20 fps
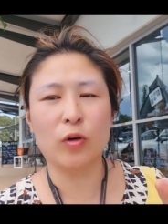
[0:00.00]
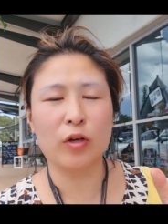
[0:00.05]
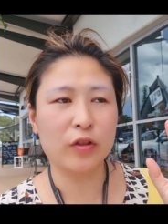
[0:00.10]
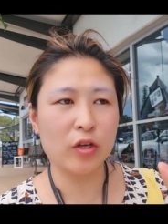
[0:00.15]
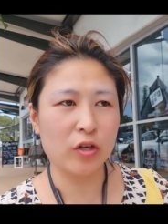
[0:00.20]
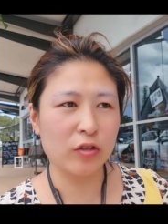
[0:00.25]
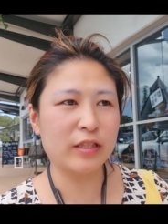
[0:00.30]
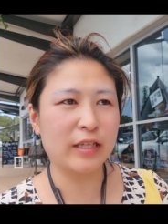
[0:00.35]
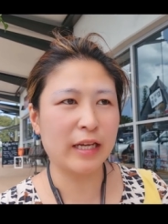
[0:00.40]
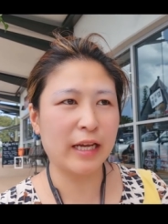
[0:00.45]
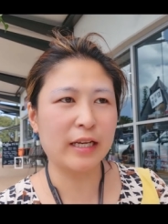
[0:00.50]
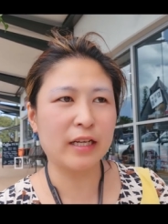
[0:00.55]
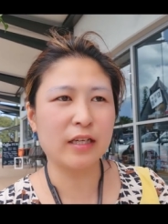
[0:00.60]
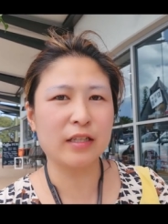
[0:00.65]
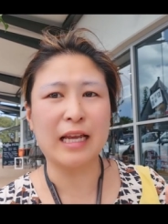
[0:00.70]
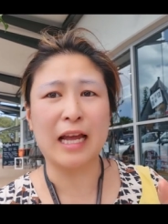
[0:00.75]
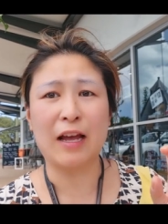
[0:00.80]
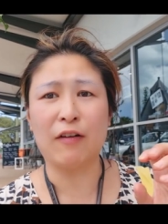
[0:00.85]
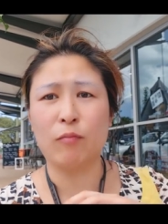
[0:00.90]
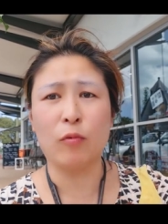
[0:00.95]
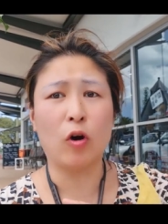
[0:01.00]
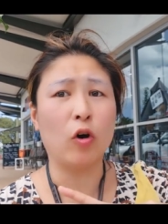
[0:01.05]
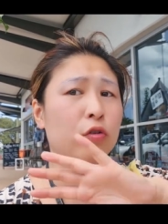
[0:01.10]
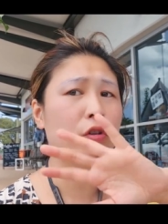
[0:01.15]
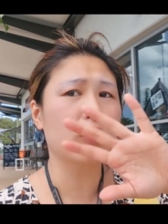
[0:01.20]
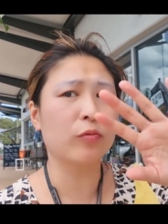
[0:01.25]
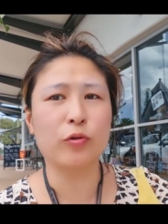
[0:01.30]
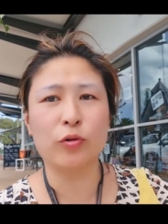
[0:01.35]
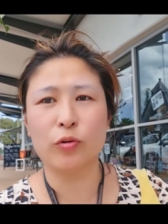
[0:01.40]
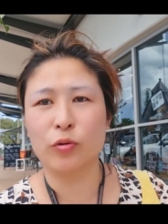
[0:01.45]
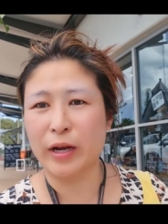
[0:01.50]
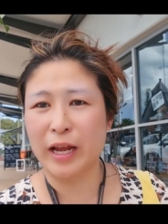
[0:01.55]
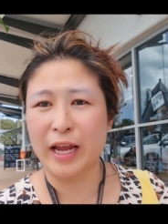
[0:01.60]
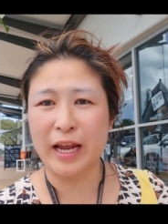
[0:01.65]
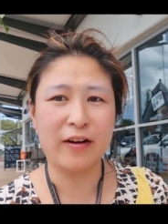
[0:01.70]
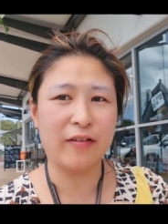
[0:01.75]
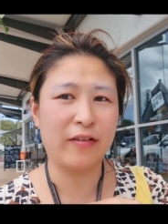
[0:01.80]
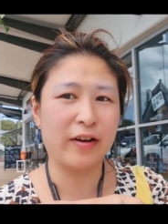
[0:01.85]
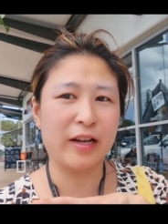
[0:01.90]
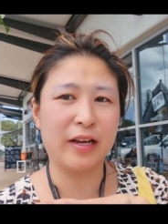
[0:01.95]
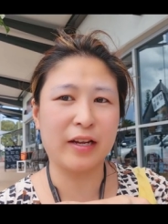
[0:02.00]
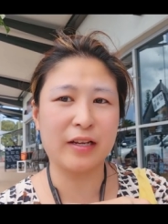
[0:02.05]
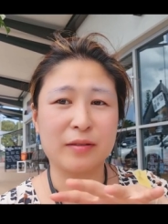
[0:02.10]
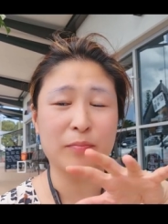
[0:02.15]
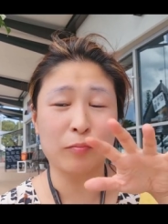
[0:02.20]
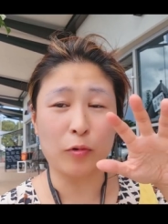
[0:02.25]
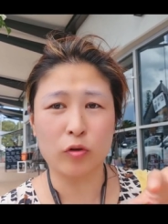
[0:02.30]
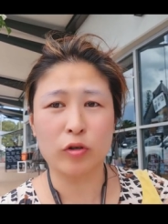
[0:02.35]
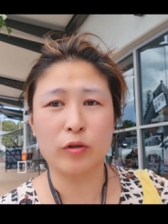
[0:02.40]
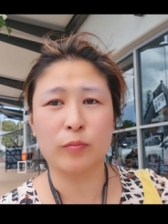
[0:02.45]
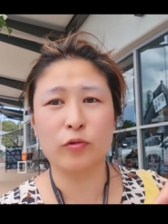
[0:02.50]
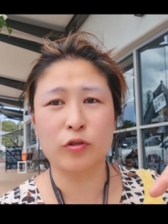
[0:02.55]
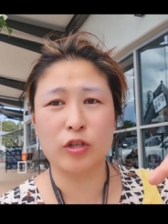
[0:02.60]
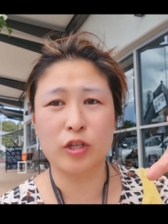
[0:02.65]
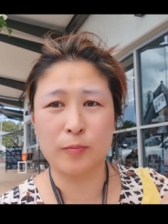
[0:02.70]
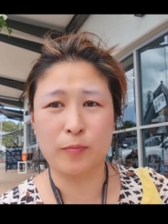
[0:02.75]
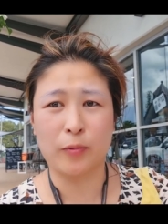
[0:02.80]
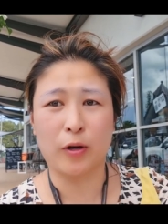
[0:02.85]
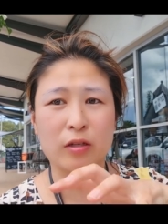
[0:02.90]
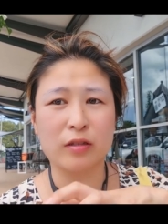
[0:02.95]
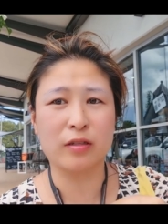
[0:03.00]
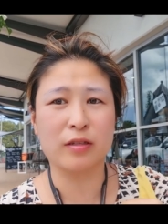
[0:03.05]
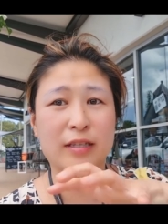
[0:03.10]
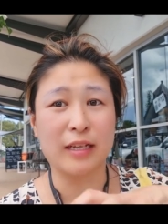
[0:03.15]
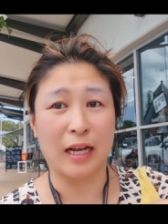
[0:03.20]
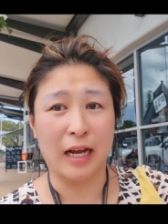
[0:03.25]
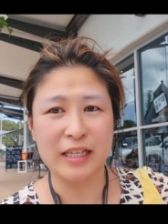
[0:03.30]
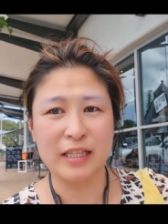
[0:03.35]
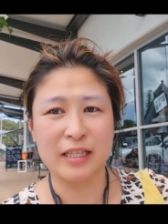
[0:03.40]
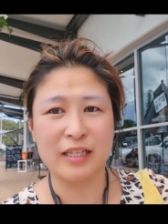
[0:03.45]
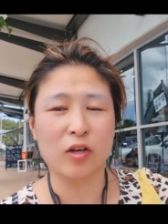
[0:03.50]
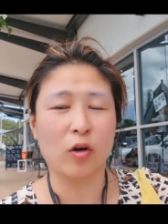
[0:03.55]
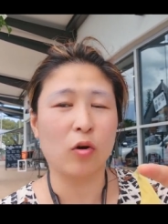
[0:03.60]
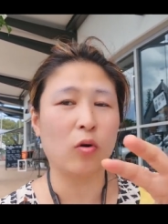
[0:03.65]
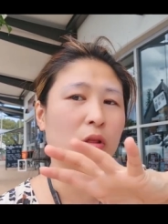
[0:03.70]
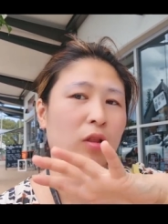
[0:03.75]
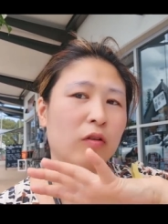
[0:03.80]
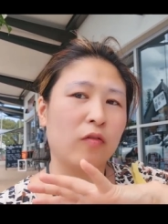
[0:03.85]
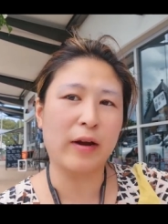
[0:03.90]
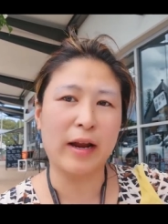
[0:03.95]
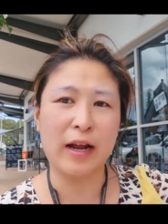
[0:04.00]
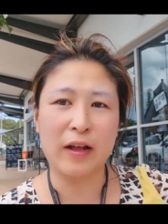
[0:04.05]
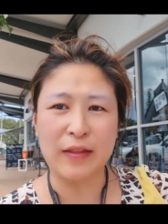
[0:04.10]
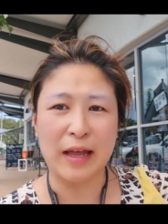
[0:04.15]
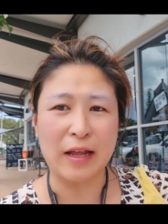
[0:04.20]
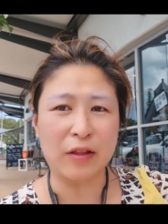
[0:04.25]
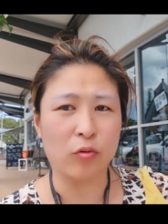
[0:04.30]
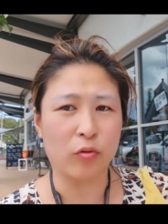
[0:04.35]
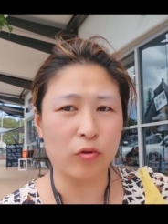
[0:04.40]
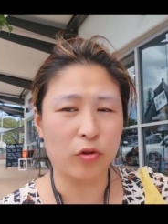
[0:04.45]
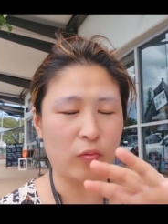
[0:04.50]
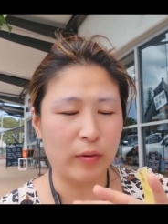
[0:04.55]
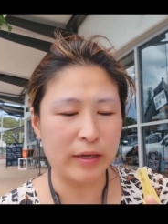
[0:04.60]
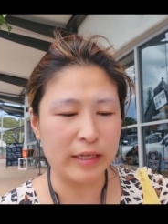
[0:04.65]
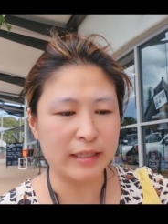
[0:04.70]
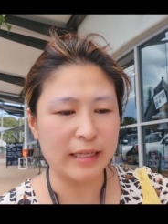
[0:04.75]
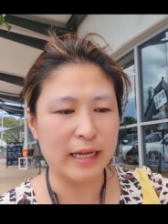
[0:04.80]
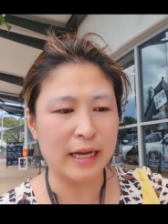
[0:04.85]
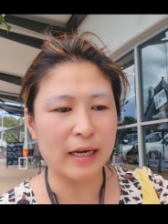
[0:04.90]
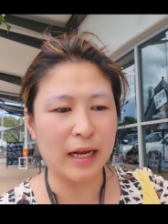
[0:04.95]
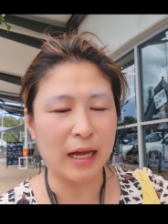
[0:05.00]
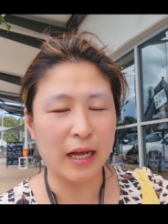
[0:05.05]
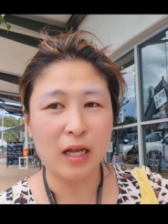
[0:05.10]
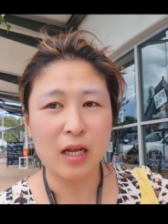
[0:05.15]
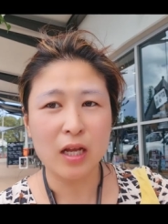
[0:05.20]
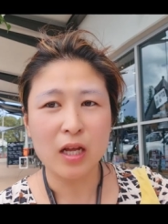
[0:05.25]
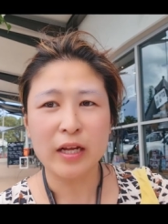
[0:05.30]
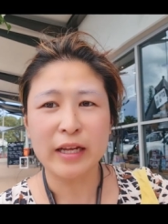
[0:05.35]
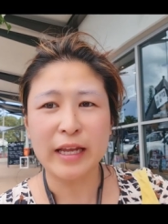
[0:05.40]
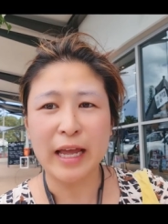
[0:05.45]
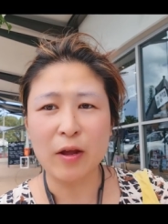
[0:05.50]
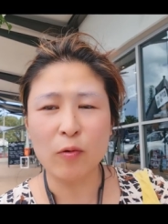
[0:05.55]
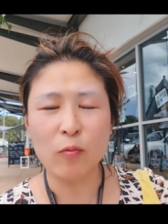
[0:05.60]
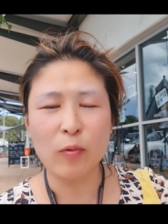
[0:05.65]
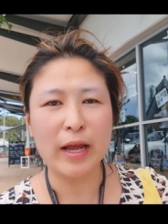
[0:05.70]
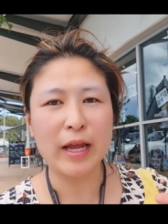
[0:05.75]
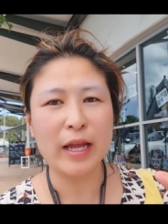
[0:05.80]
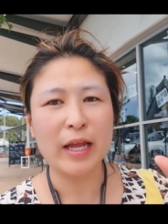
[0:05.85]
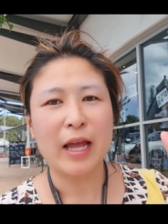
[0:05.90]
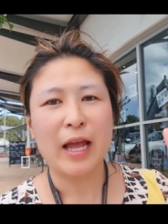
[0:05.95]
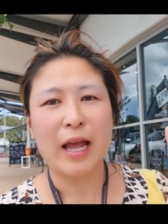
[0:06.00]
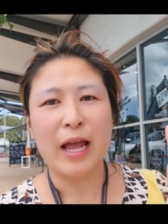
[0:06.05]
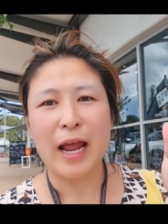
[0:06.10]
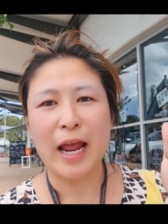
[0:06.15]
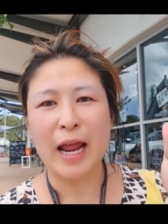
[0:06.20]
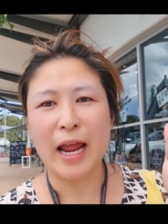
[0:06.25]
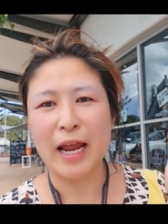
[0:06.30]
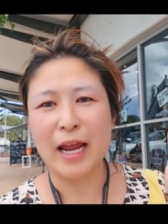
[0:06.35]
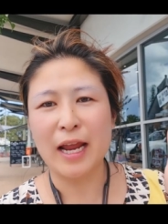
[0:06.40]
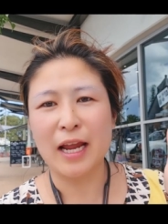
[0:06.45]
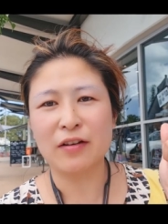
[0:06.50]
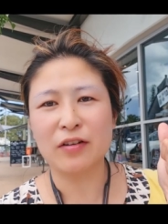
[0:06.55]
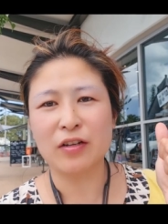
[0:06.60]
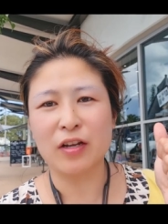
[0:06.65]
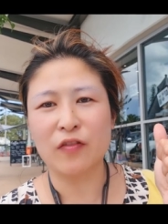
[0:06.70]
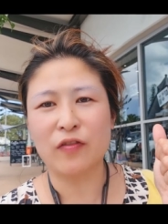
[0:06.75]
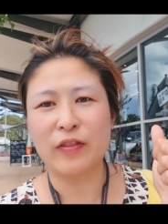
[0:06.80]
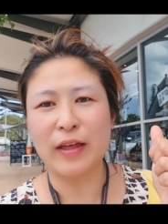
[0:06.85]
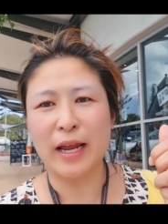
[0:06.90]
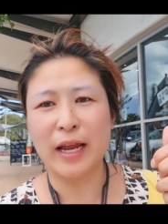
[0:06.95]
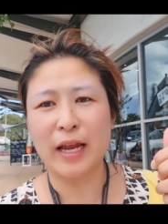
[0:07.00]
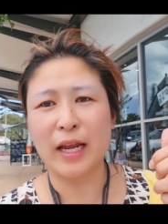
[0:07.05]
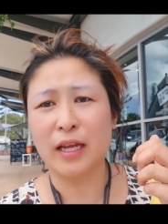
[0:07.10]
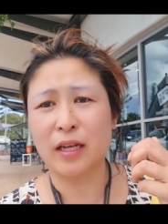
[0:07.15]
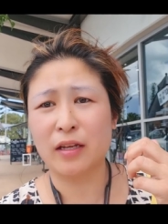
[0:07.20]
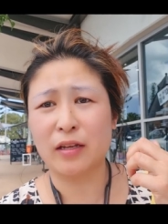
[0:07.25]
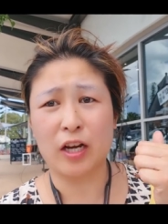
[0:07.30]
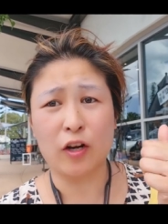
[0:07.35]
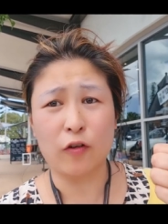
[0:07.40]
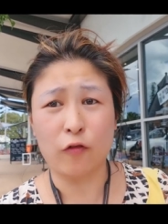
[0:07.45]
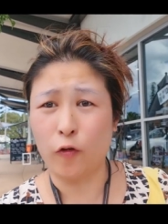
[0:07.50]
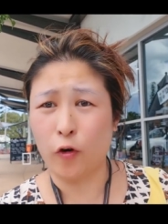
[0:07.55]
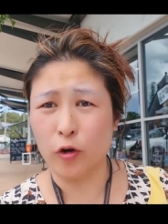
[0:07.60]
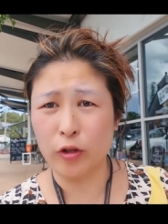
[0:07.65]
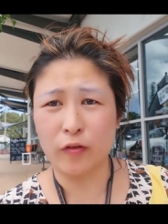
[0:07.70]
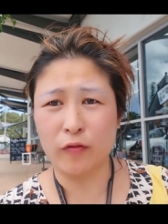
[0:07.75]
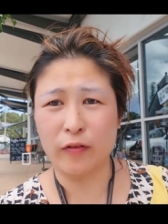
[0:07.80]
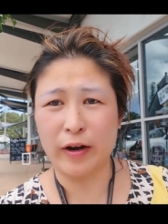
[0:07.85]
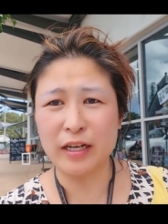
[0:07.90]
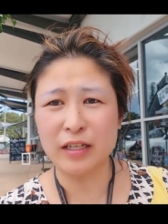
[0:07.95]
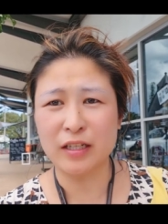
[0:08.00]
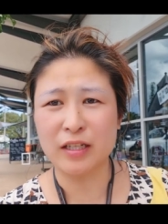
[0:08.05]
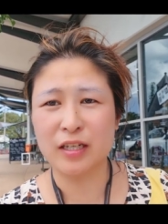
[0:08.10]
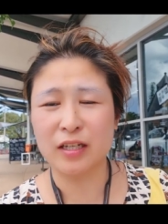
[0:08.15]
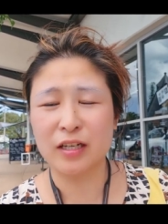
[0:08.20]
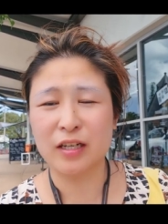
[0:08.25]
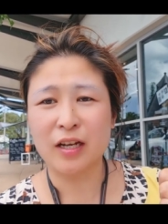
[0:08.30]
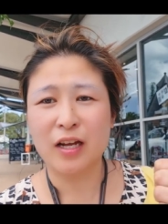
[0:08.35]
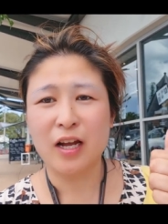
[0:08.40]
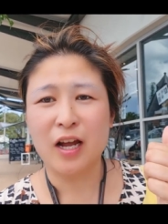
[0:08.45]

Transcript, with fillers: you want. Those tenants have multiple areas, multiple spot sites all around that North Queensland gateway and they can afford the rent.